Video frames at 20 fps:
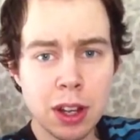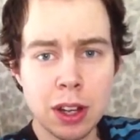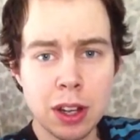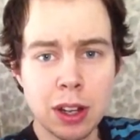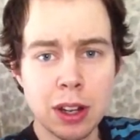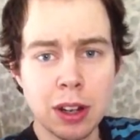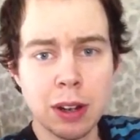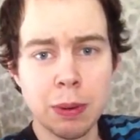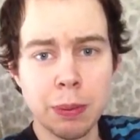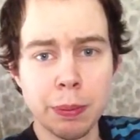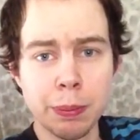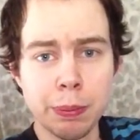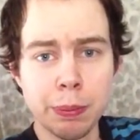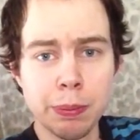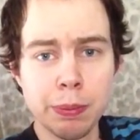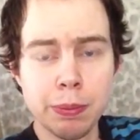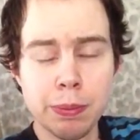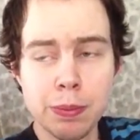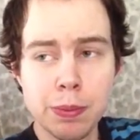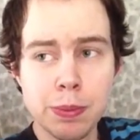Um,
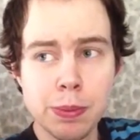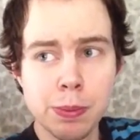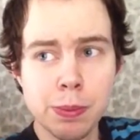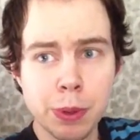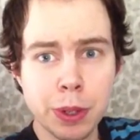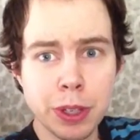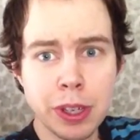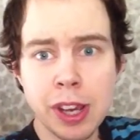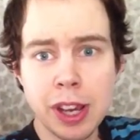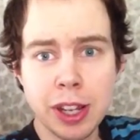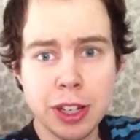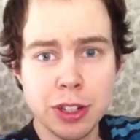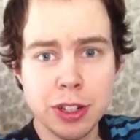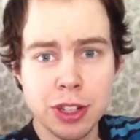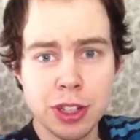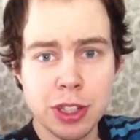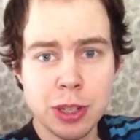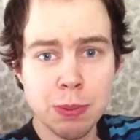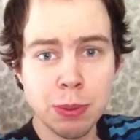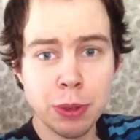but yeah,
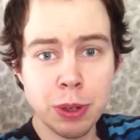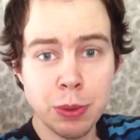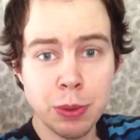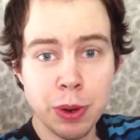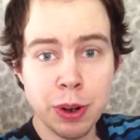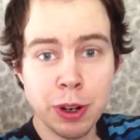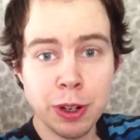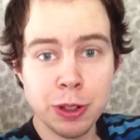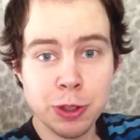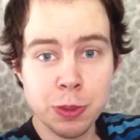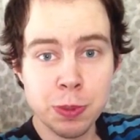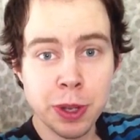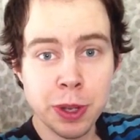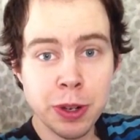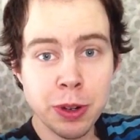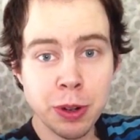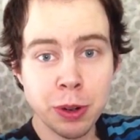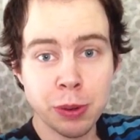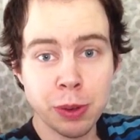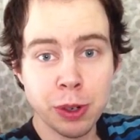just simply wearing those
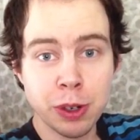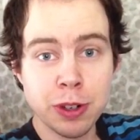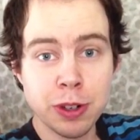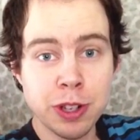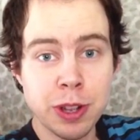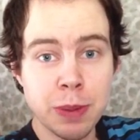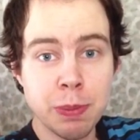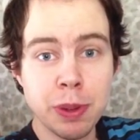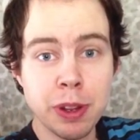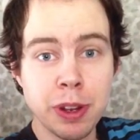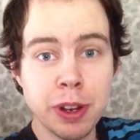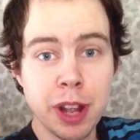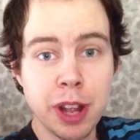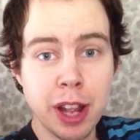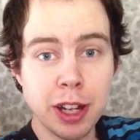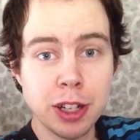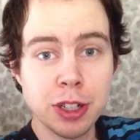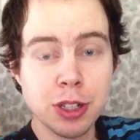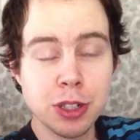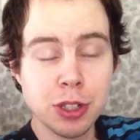pinhole readers have been
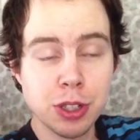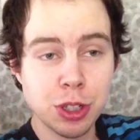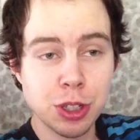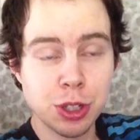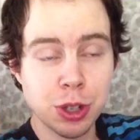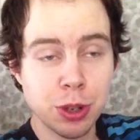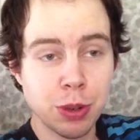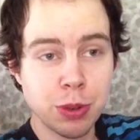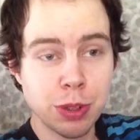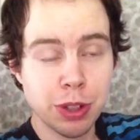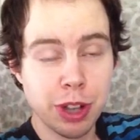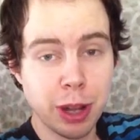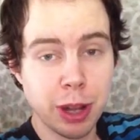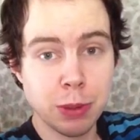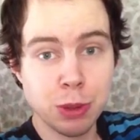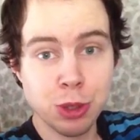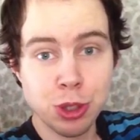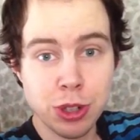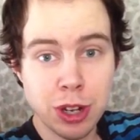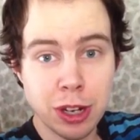actually shown to
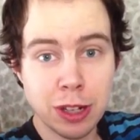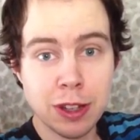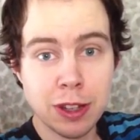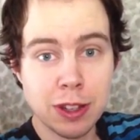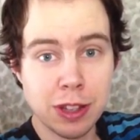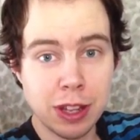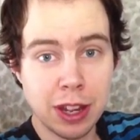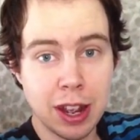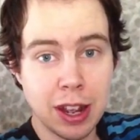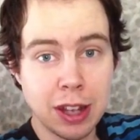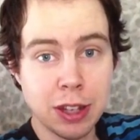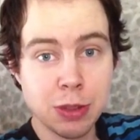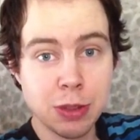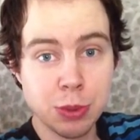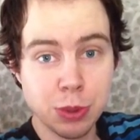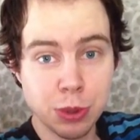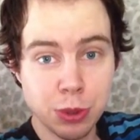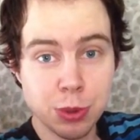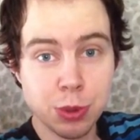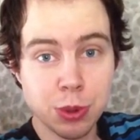help strengthen the eyes,
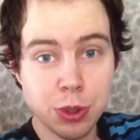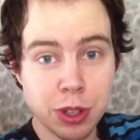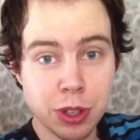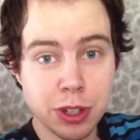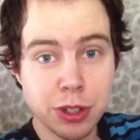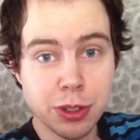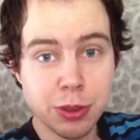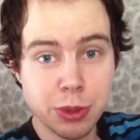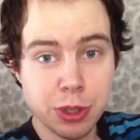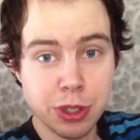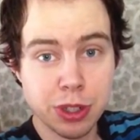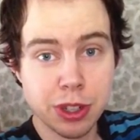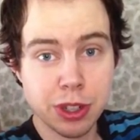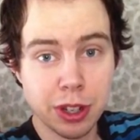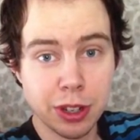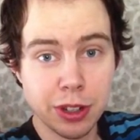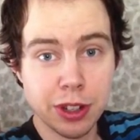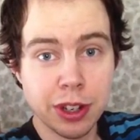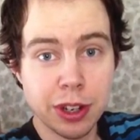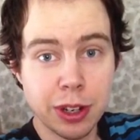which will thus
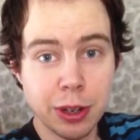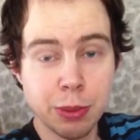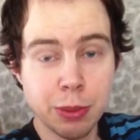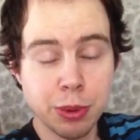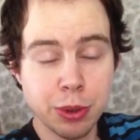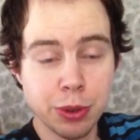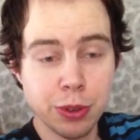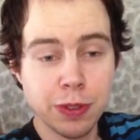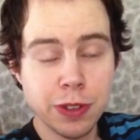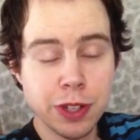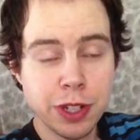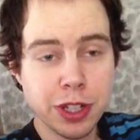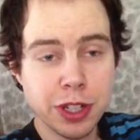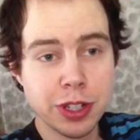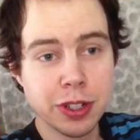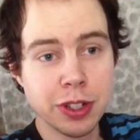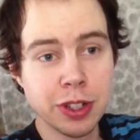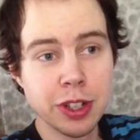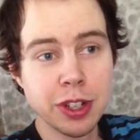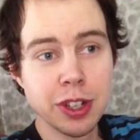result in improved
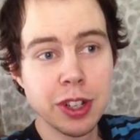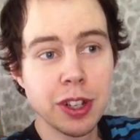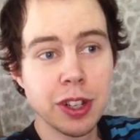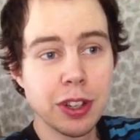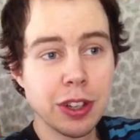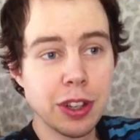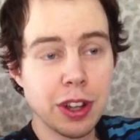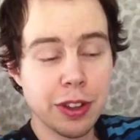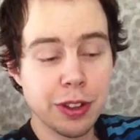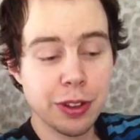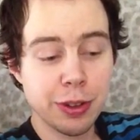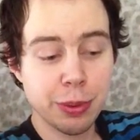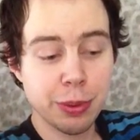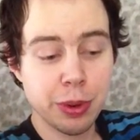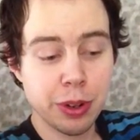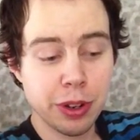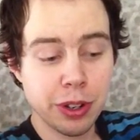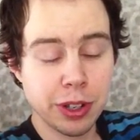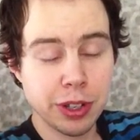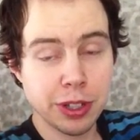vision. The other
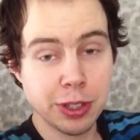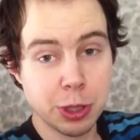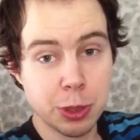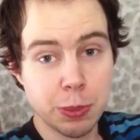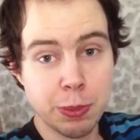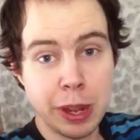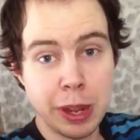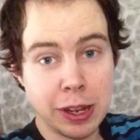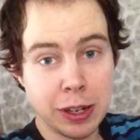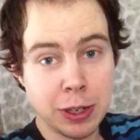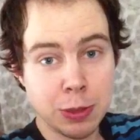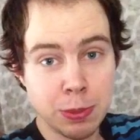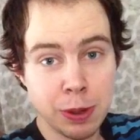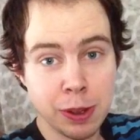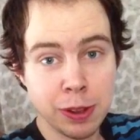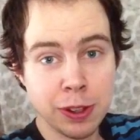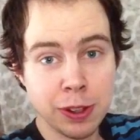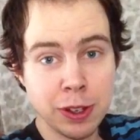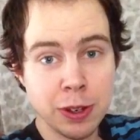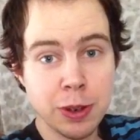one is the Bates
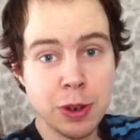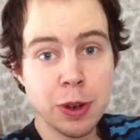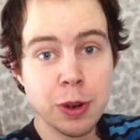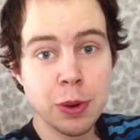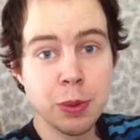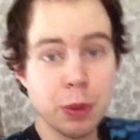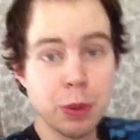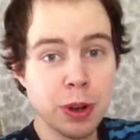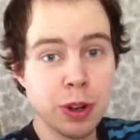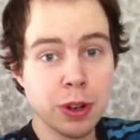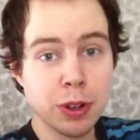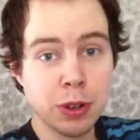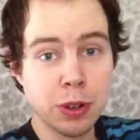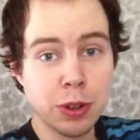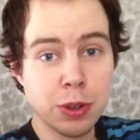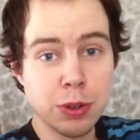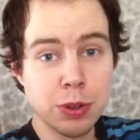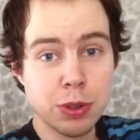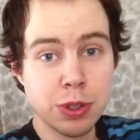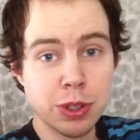method, where you
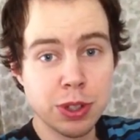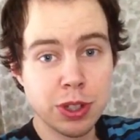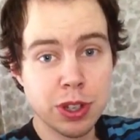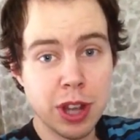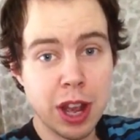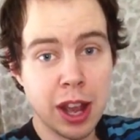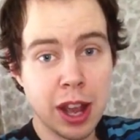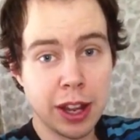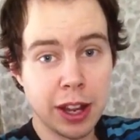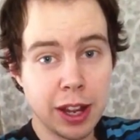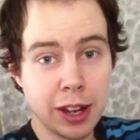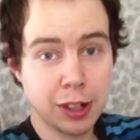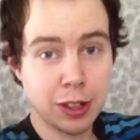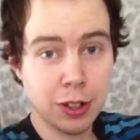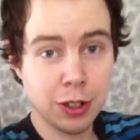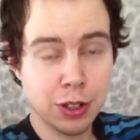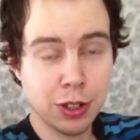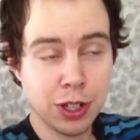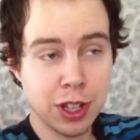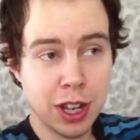use eye
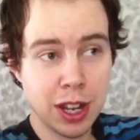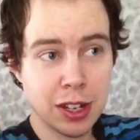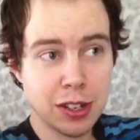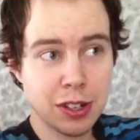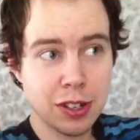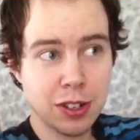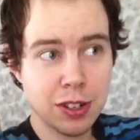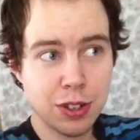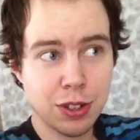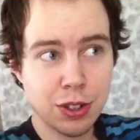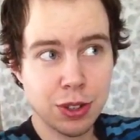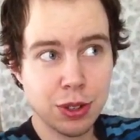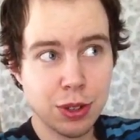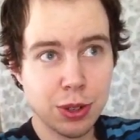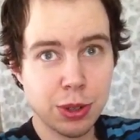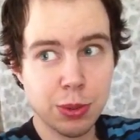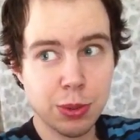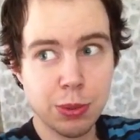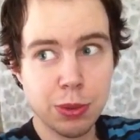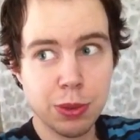exercises, so
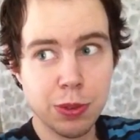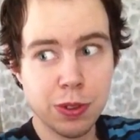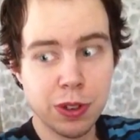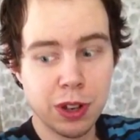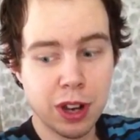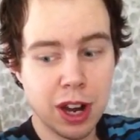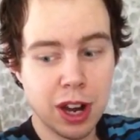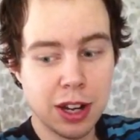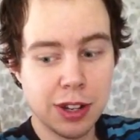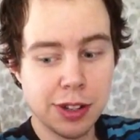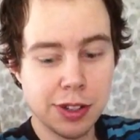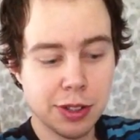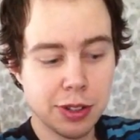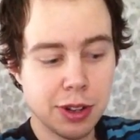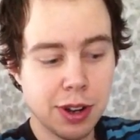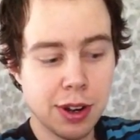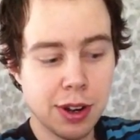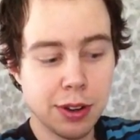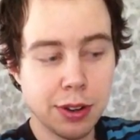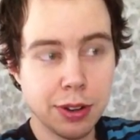you'll move your eyes
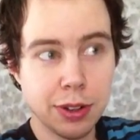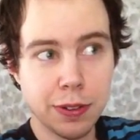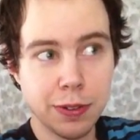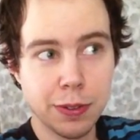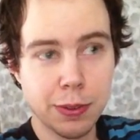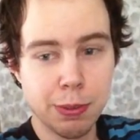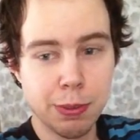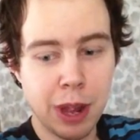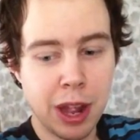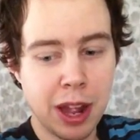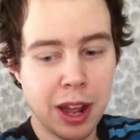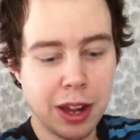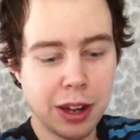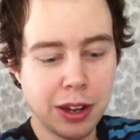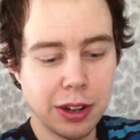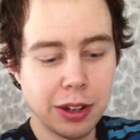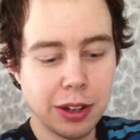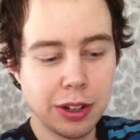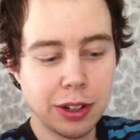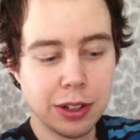around in different
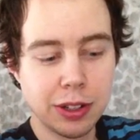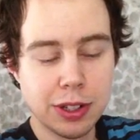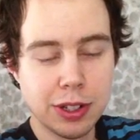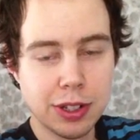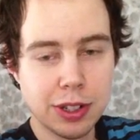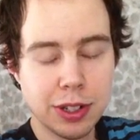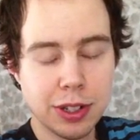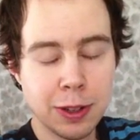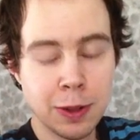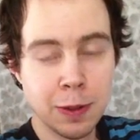patterns.